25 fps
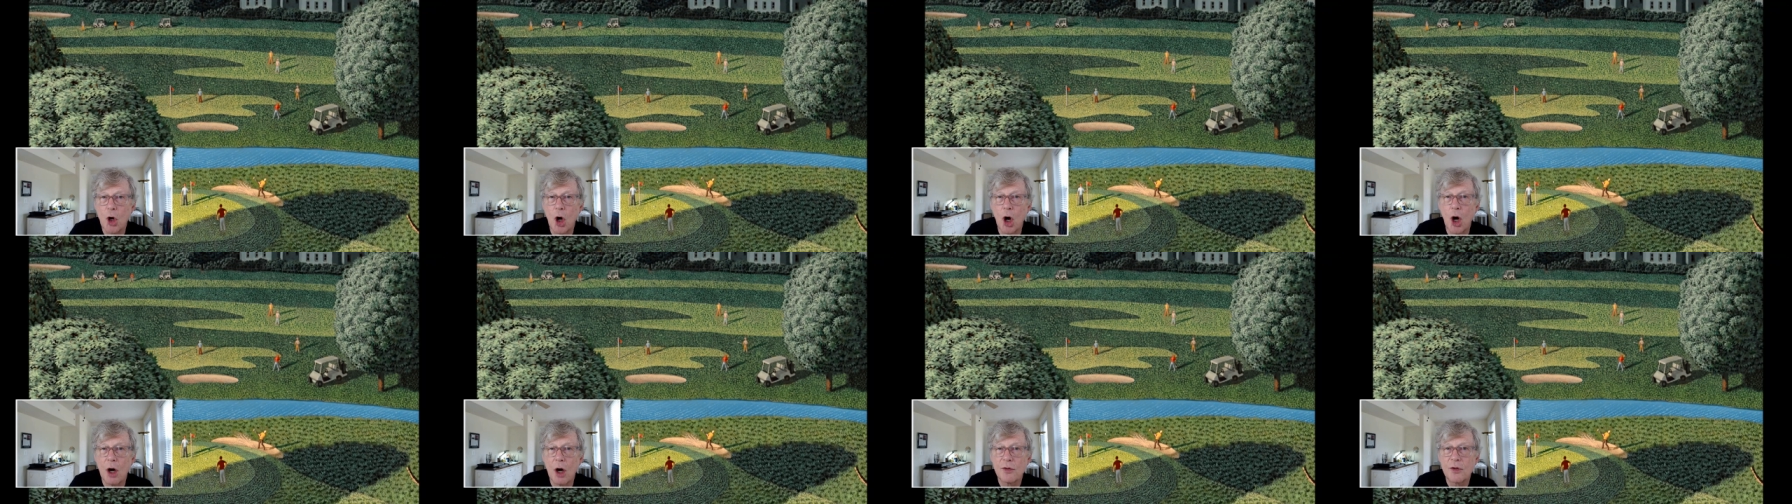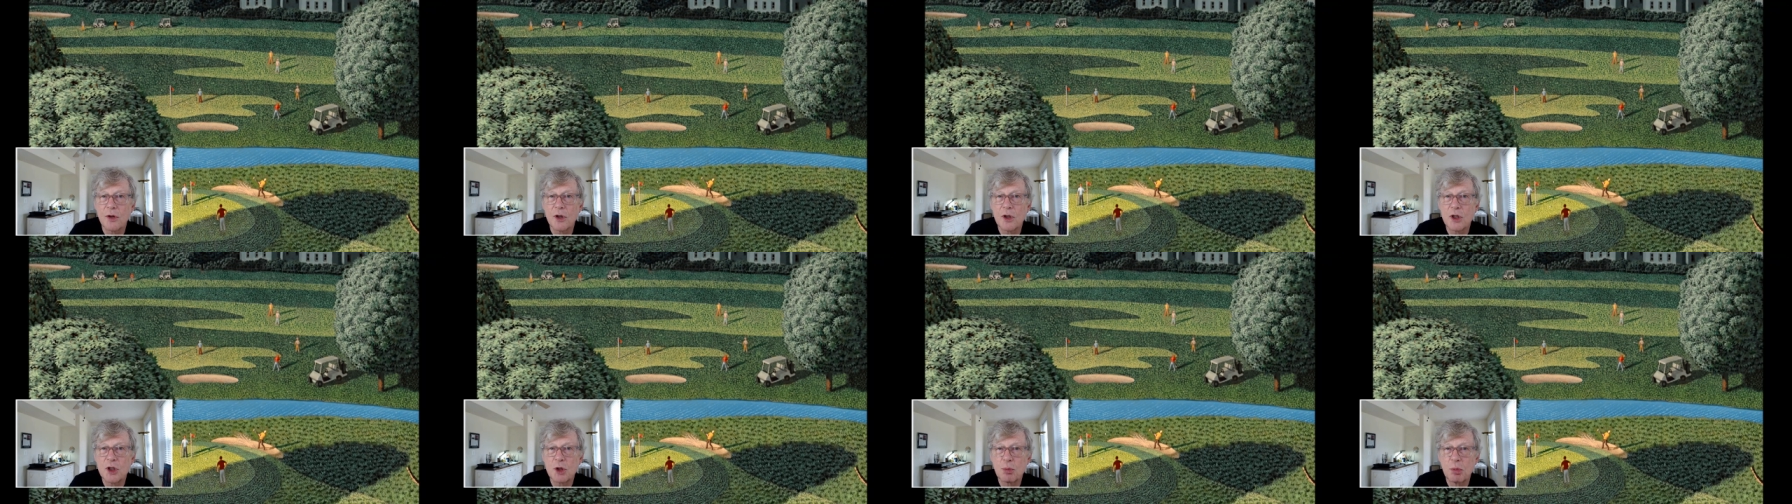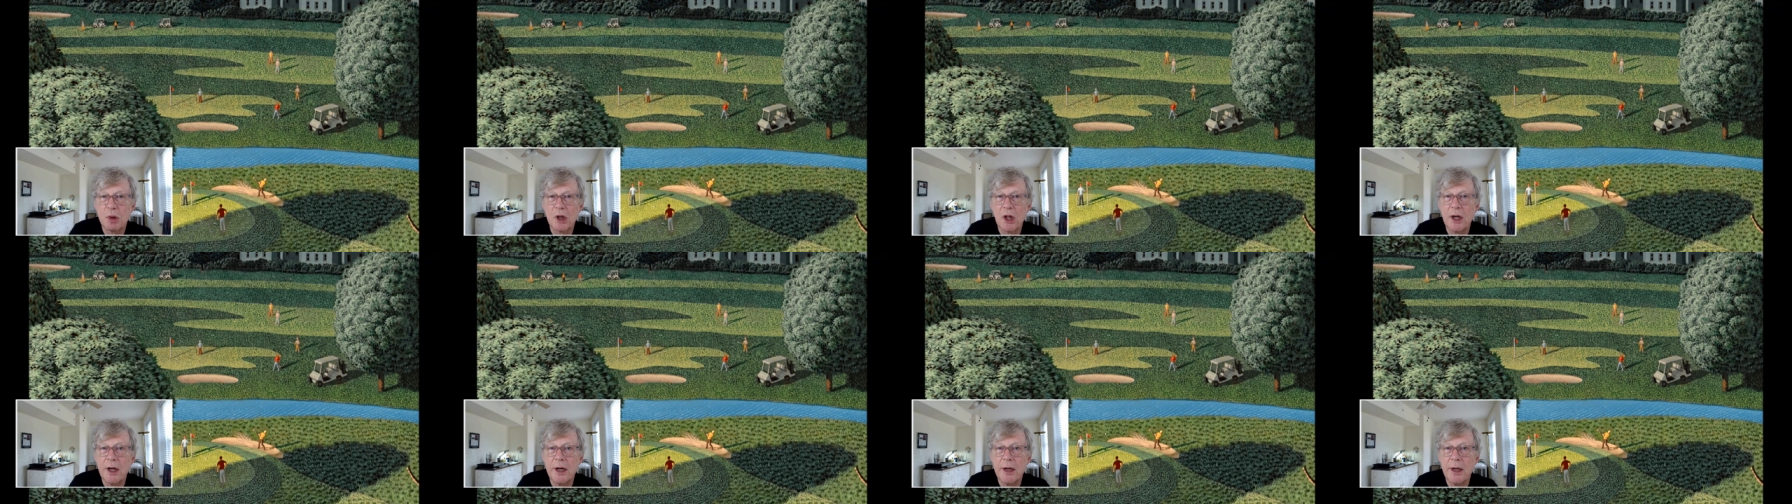golfers
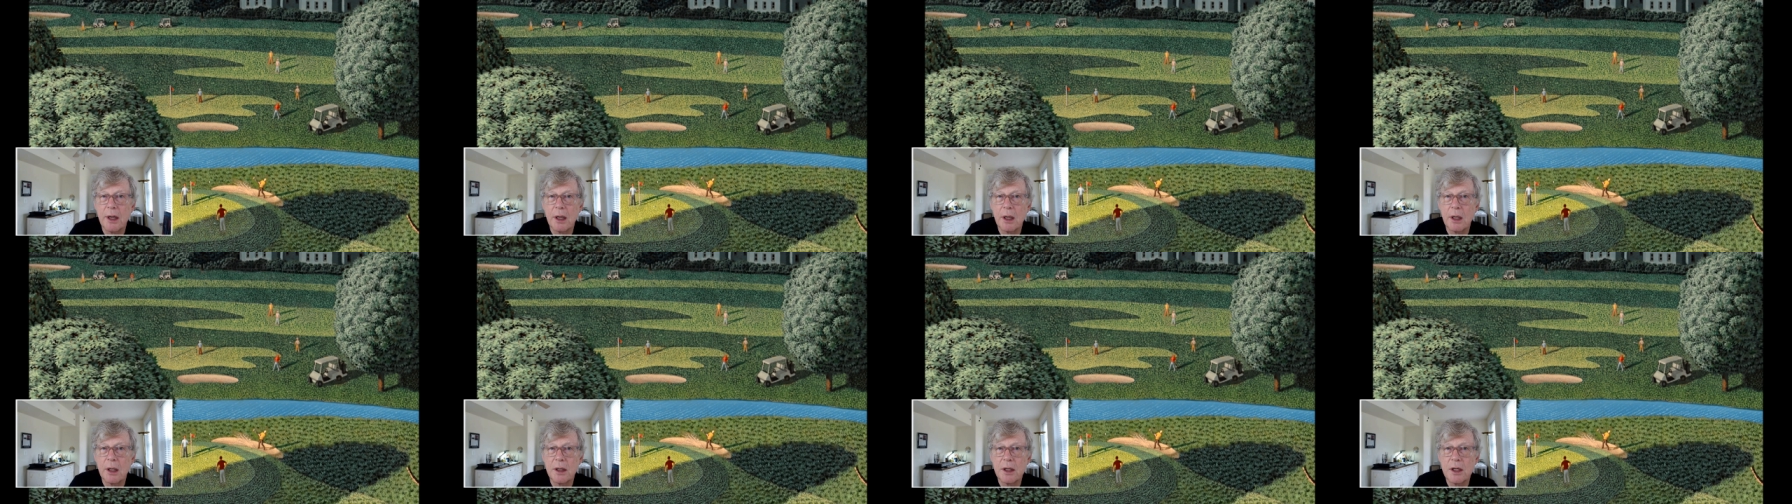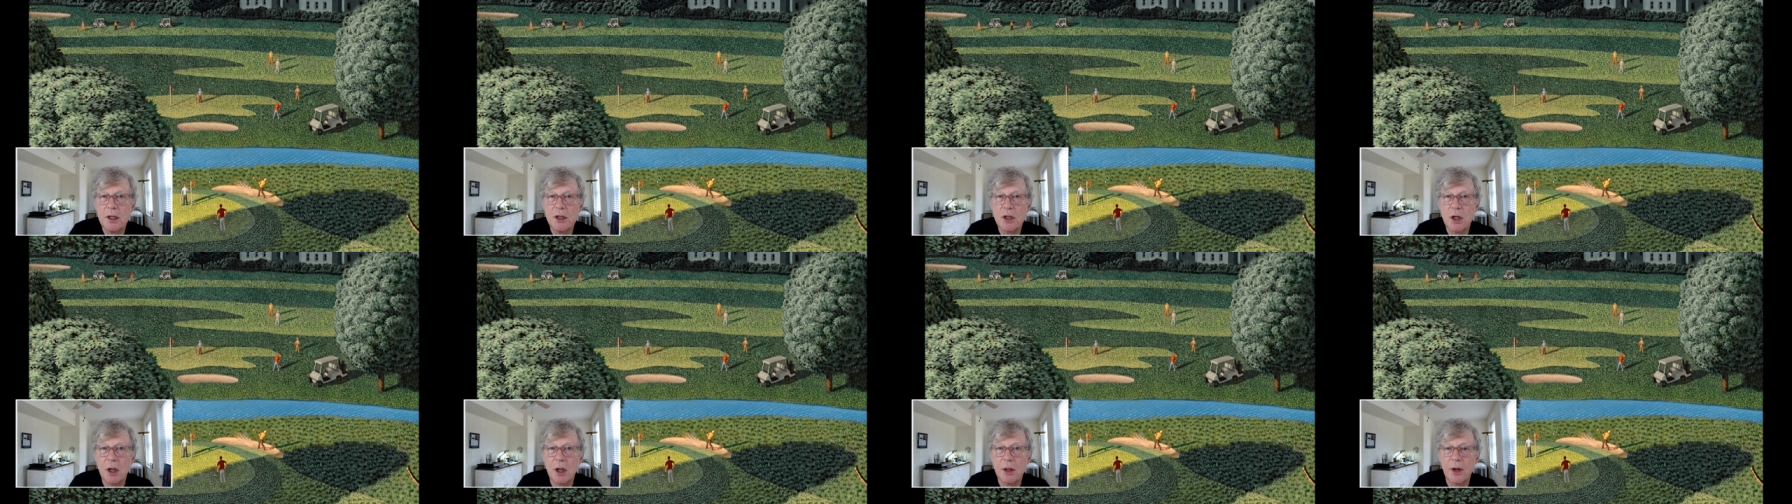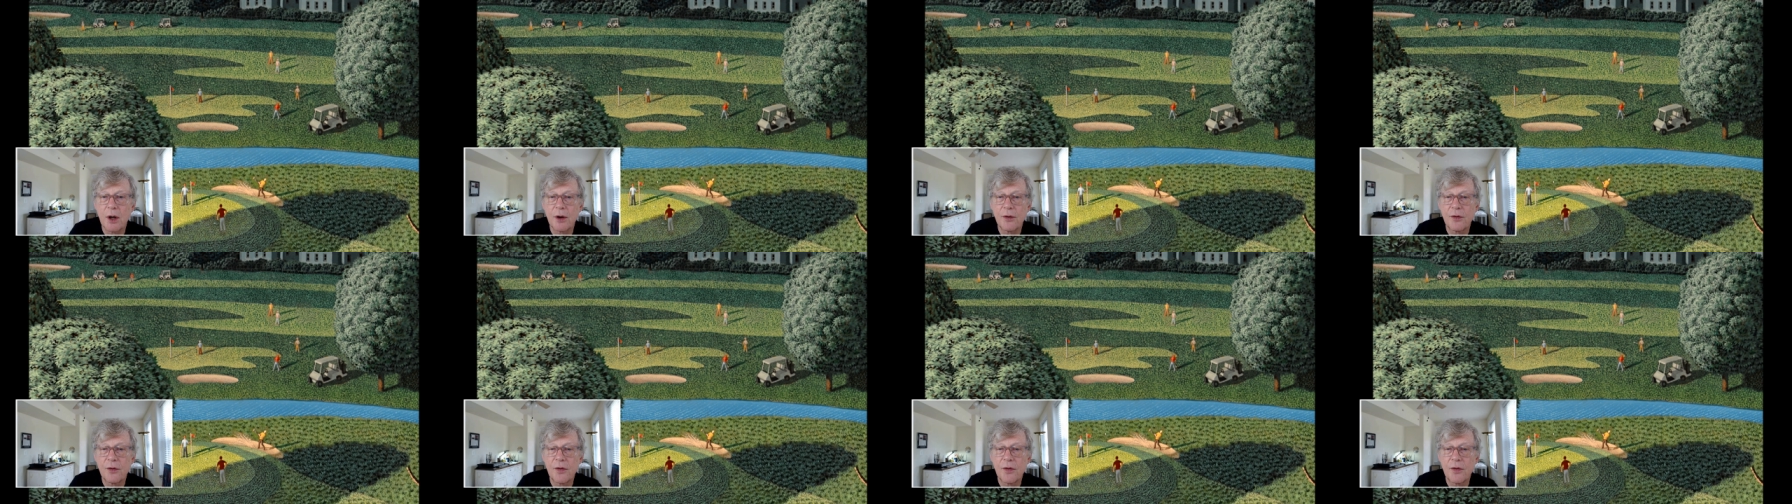playing each on their